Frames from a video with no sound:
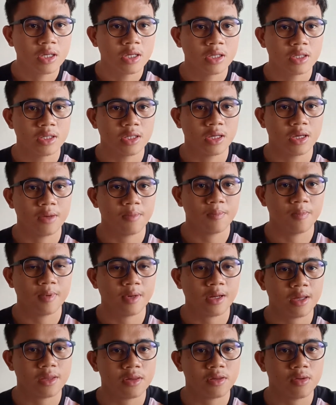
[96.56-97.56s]
the
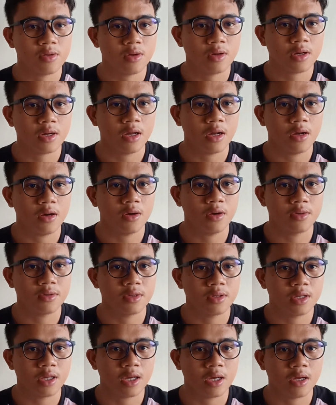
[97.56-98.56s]
pressure on
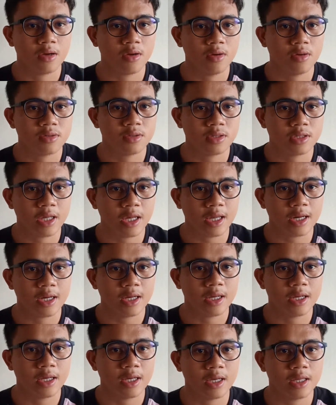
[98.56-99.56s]
the outer
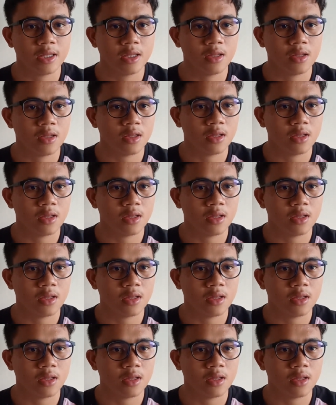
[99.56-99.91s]
end